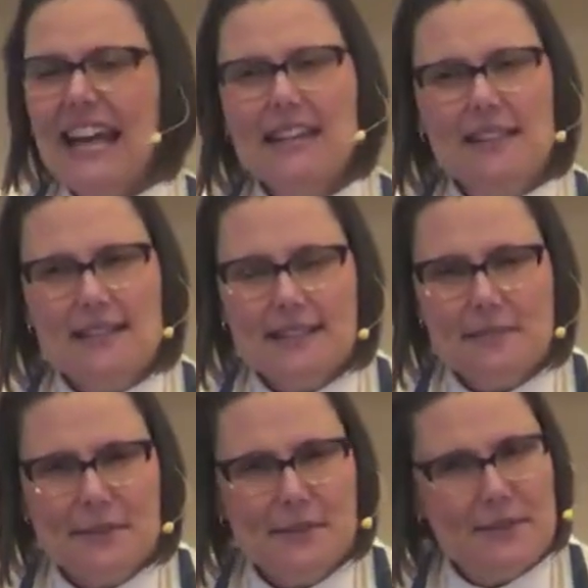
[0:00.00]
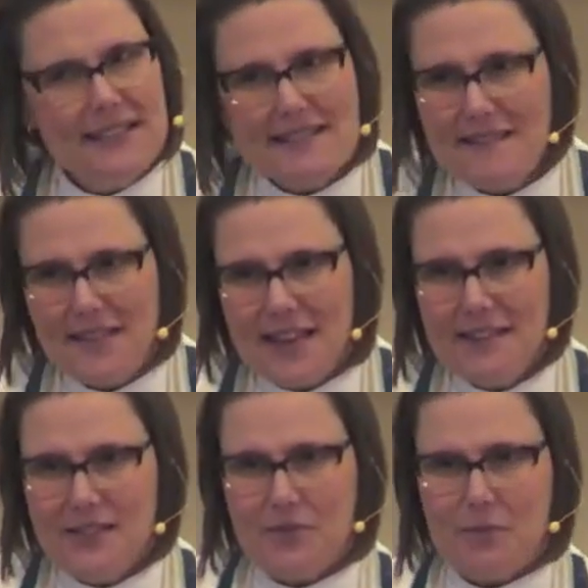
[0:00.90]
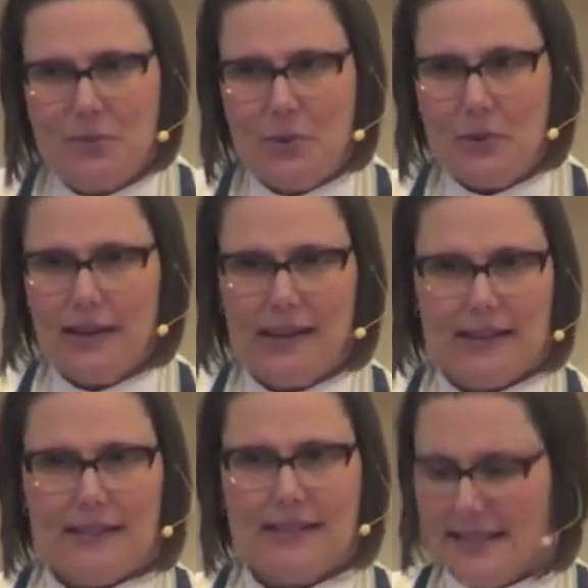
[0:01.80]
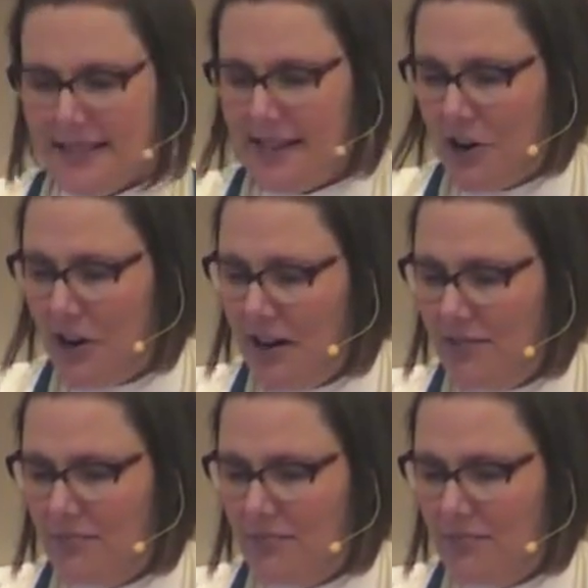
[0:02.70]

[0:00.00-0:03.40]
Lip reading: I think sometimes we think of that as a rebuke against Sarah,